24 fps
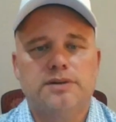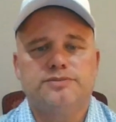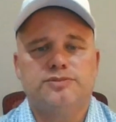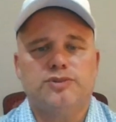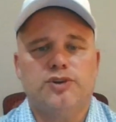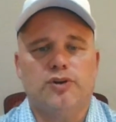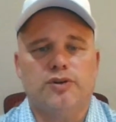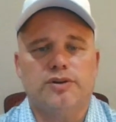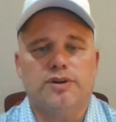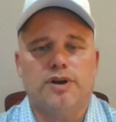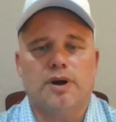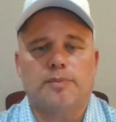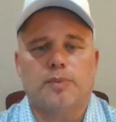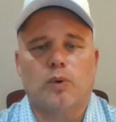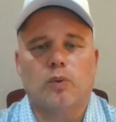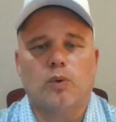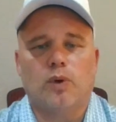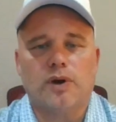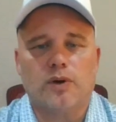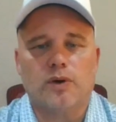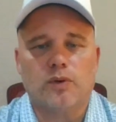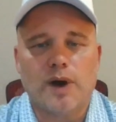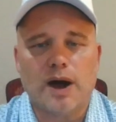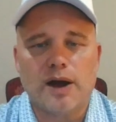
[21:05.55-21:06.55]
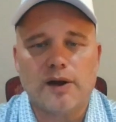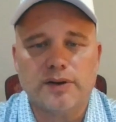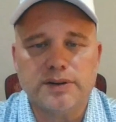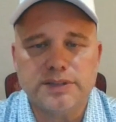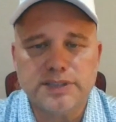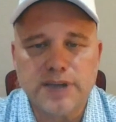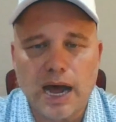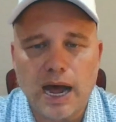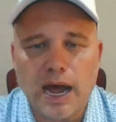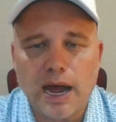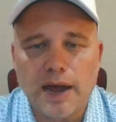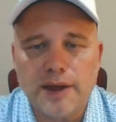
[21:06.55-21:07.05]
your number one ride or
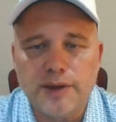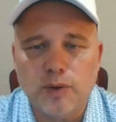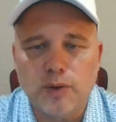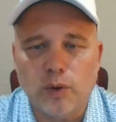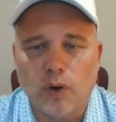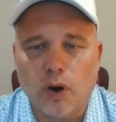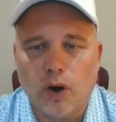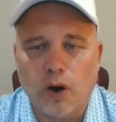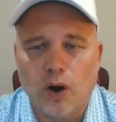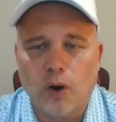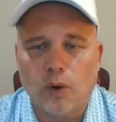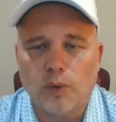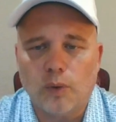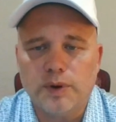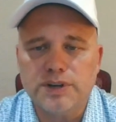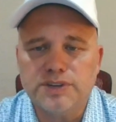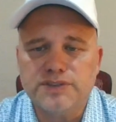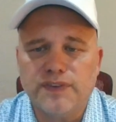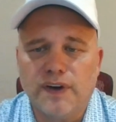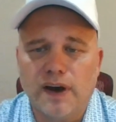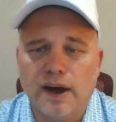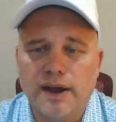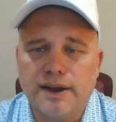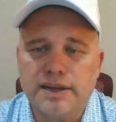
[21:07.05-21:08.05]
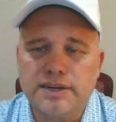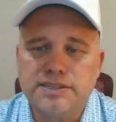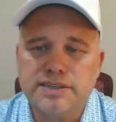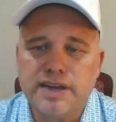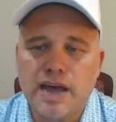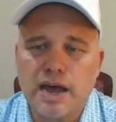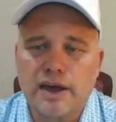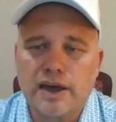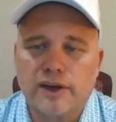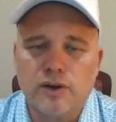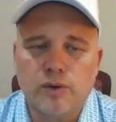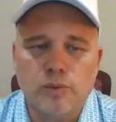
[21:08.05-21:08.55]
die, you'll always find
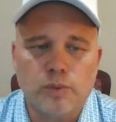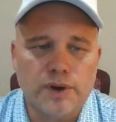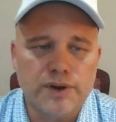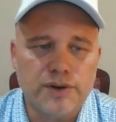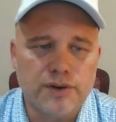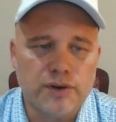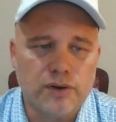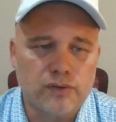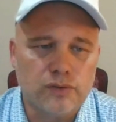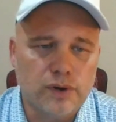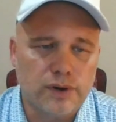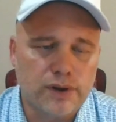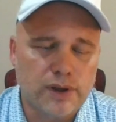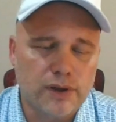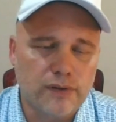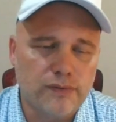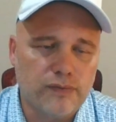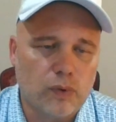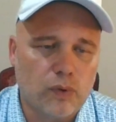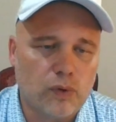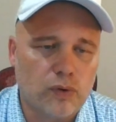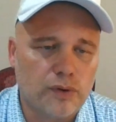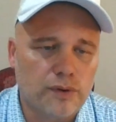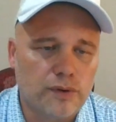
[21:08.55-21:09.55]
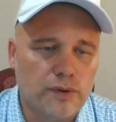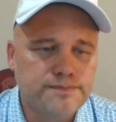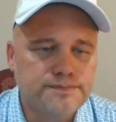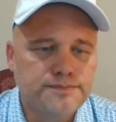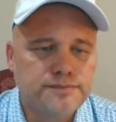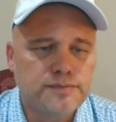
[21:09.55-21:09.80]
exactly what you're looking for.